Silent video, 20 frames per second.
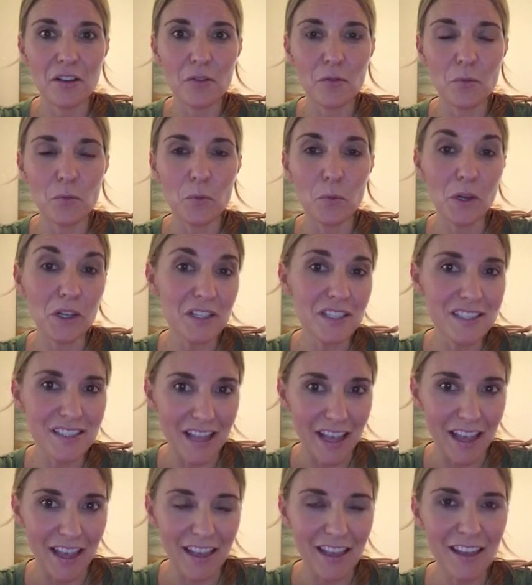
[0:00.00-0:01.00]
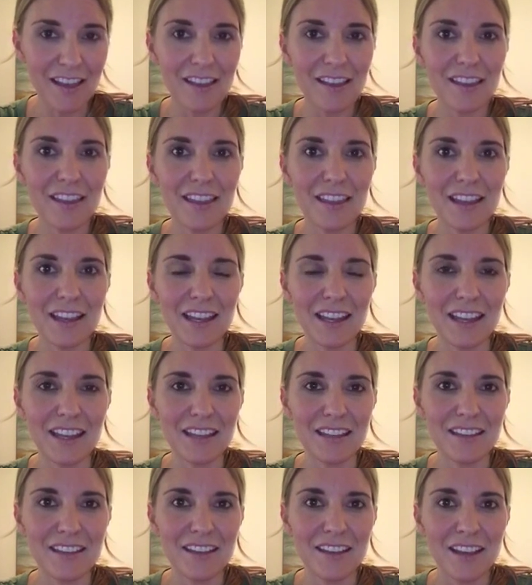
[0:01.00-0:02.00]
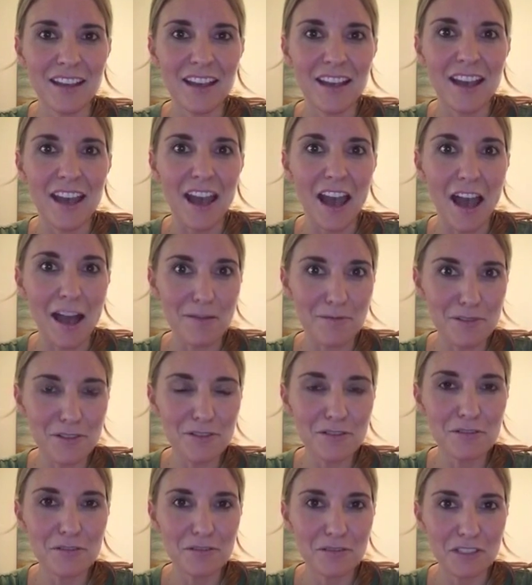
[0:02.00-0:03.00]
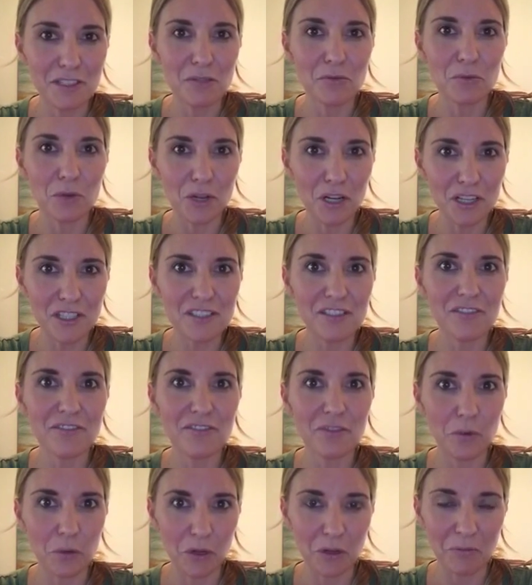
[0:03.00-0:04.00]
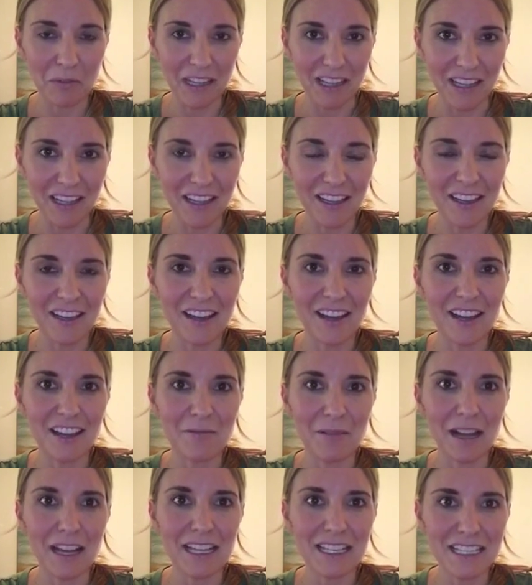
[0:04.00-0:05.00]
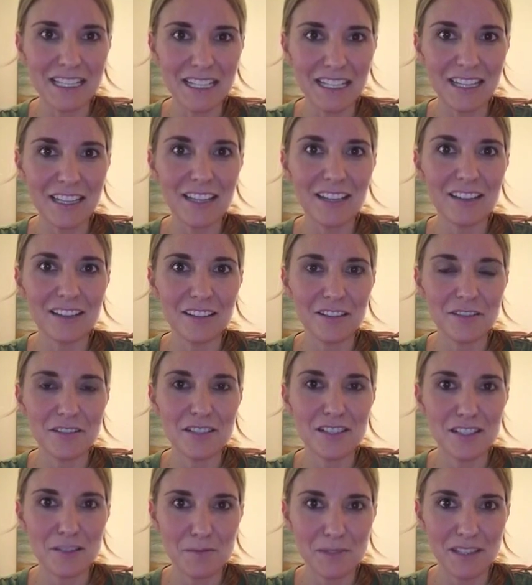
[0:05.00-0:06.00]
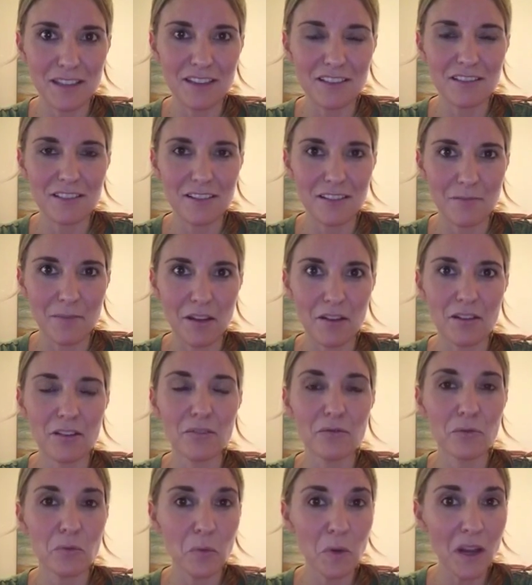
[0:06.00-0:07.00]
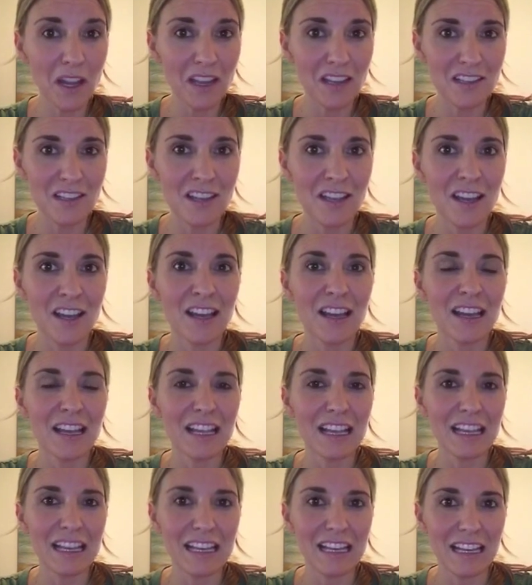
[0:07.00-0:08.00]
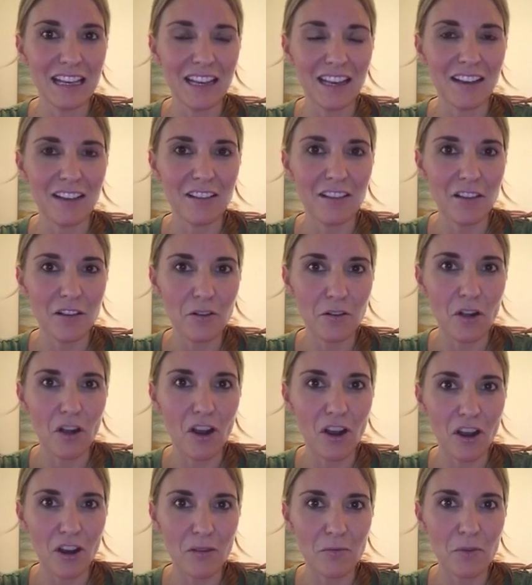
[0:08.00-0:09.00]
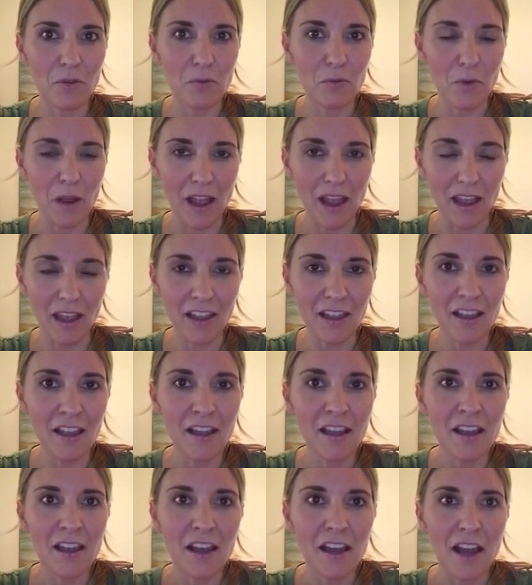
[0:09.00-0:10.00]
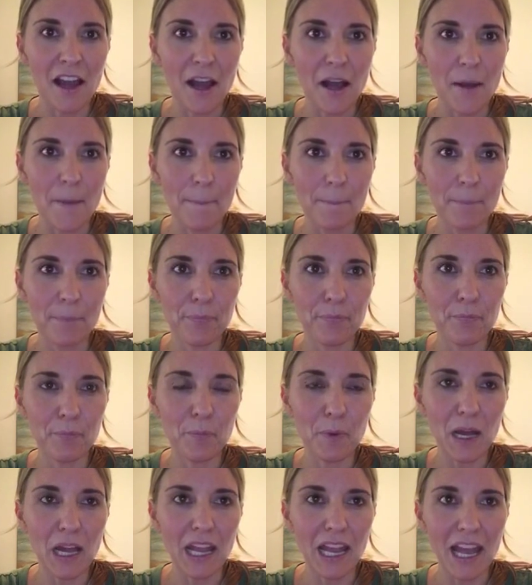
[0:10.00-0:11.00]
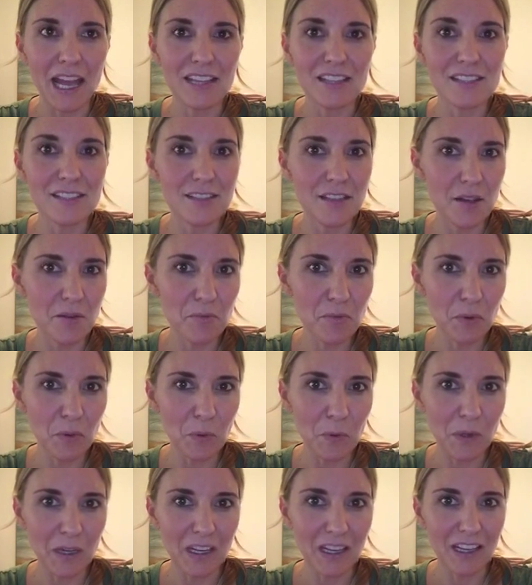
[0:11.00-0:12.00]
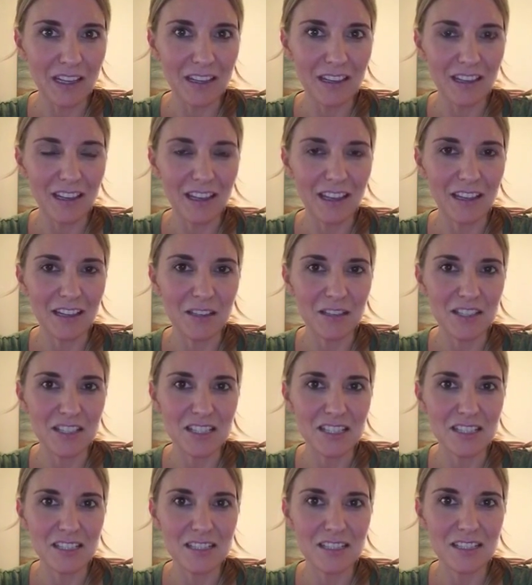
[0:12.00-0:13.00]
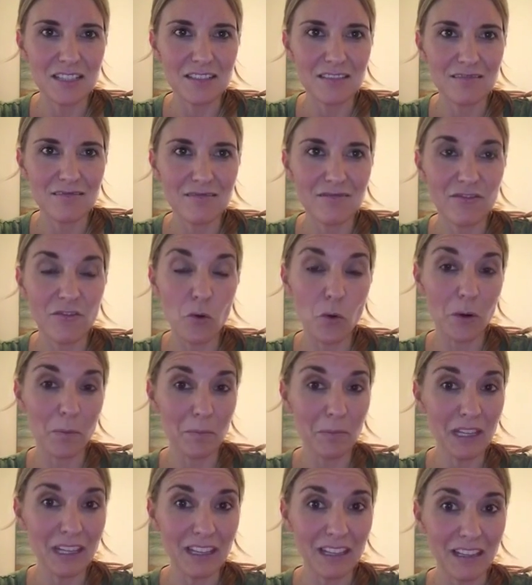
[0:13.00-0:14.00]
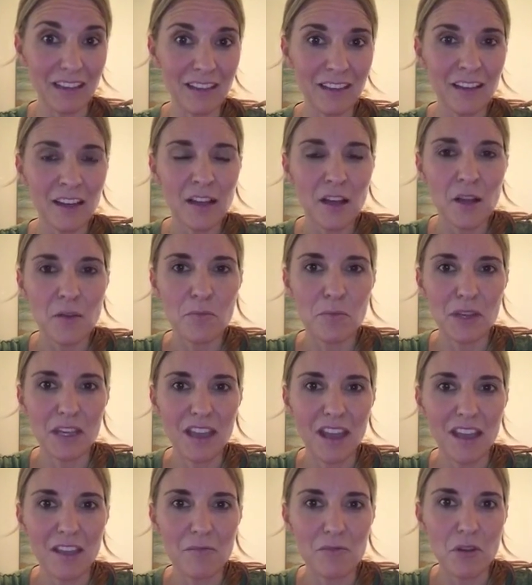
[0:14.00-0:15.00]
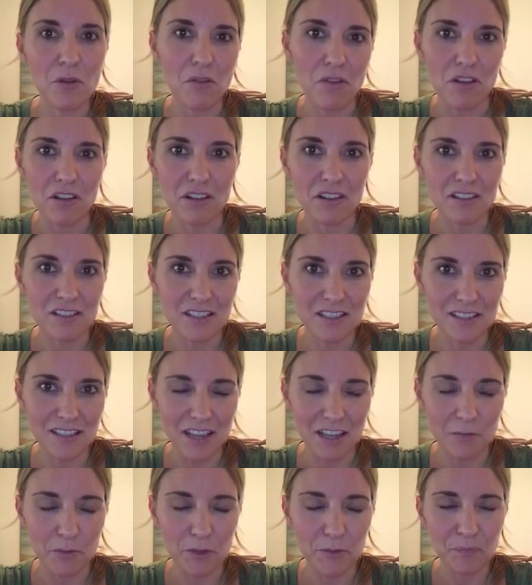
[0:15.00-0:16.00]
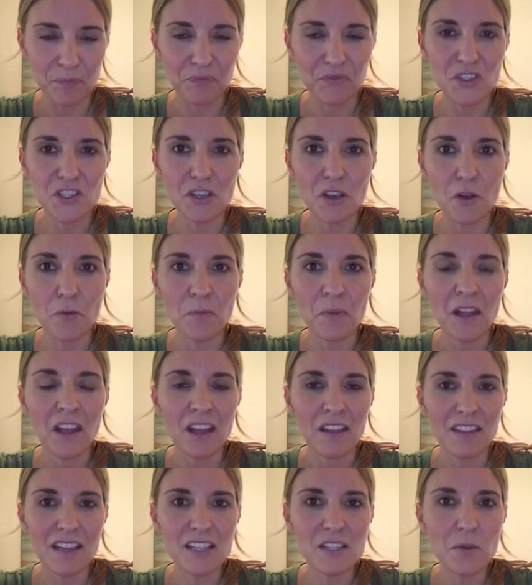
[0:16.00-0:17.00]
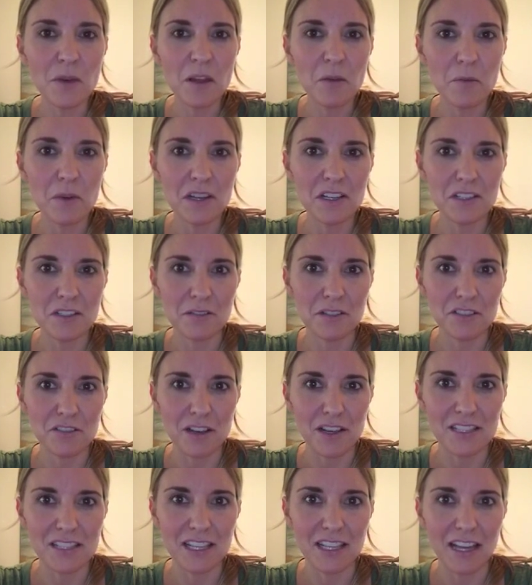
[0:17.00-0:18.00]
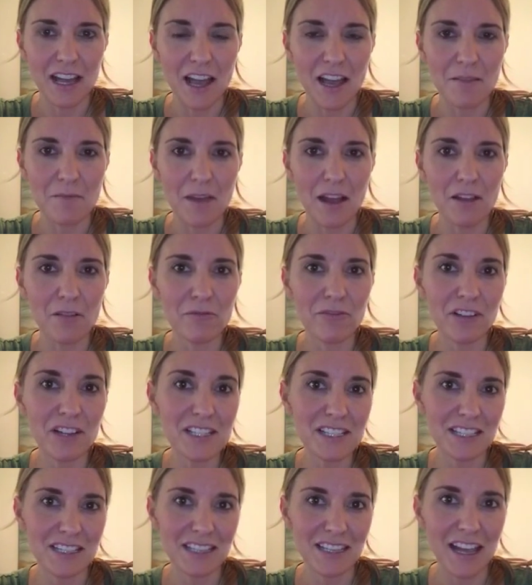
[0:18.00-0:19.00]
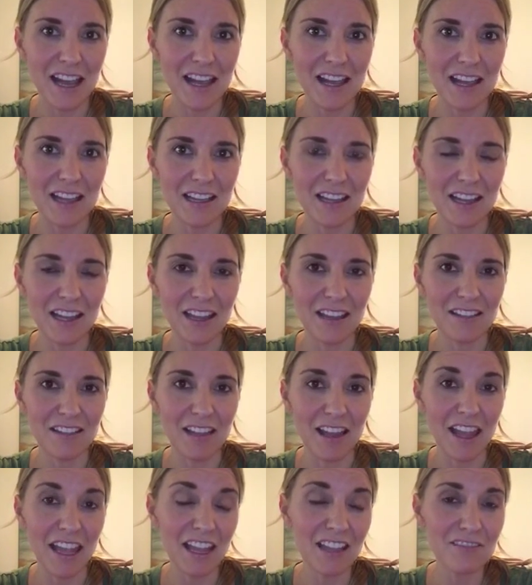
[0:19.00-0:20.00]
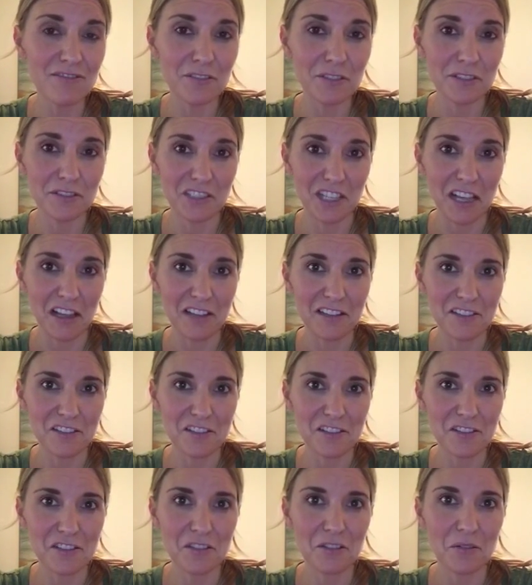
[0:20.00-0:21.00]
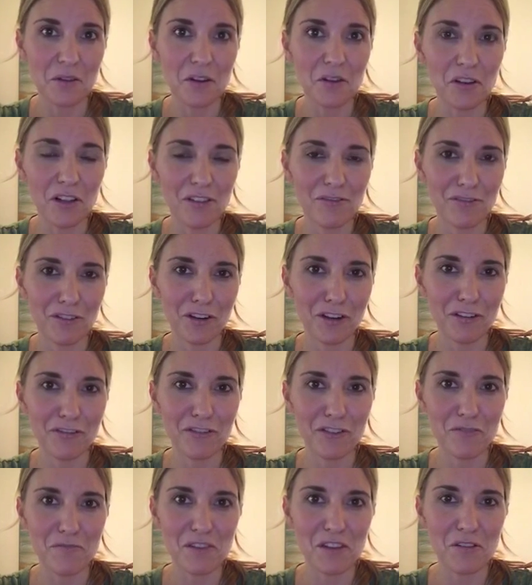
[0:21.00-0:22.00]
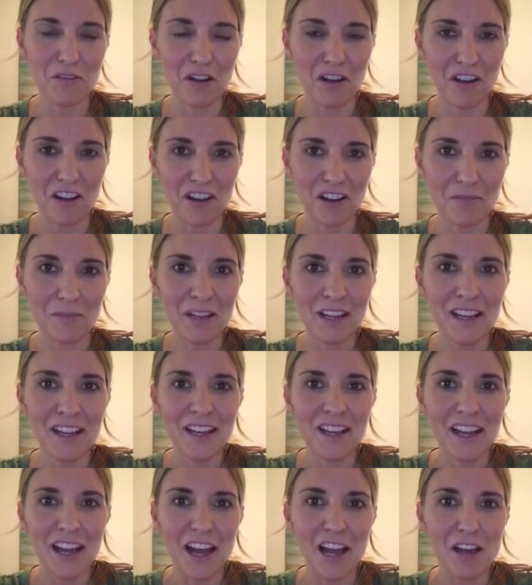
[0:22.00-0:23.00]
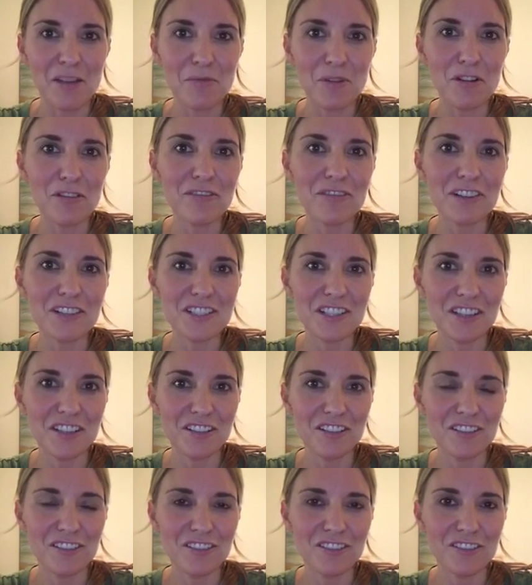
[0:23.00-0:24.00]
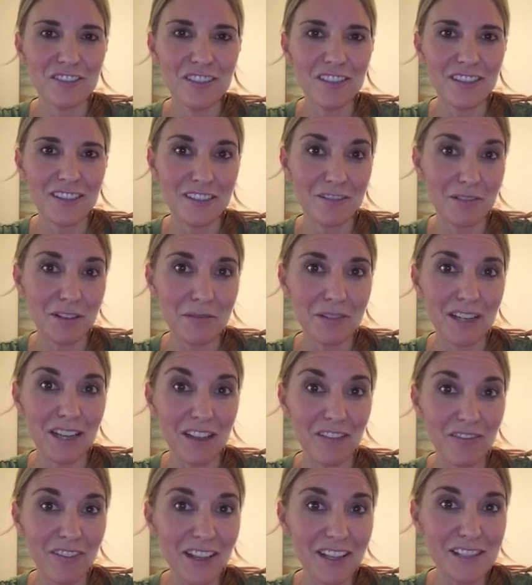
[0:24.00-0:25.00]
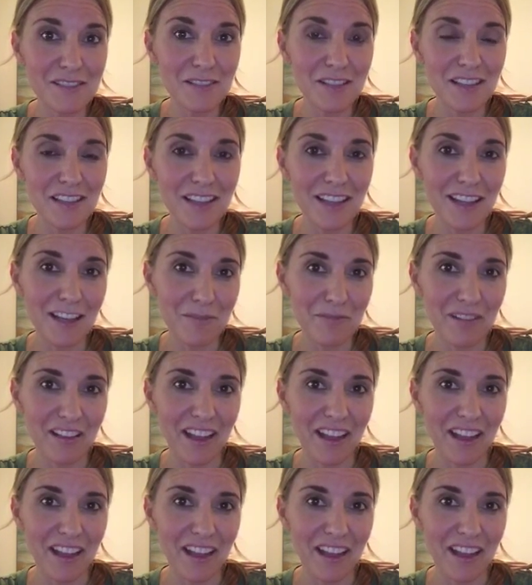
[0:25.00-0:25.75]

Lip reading: will say that it absolutely worked for me. I did lose a substantial amount of weight eating in a low carb way. But at some point, it just, for me, became no longer sustainable. So that's why I wanted to address it. I've recently had a handful of challengers who all converted from low carb over to the 21-day fix eating